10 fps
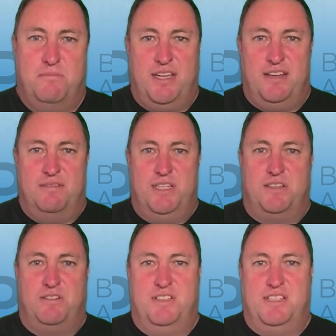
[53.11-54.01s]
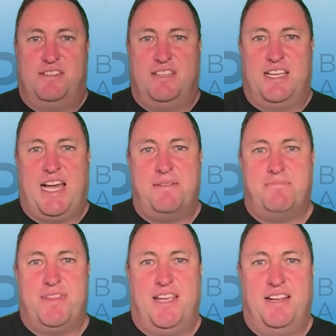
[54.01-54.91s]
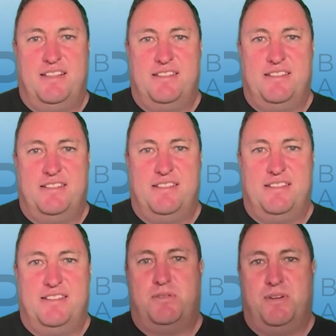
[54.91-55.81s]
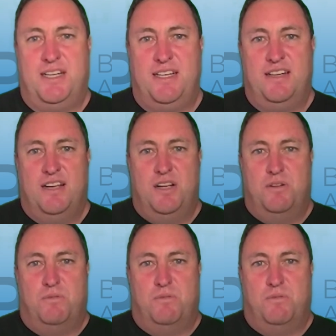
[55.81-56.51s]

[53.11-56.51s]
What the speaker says: but we call this the gap, and it's the difference between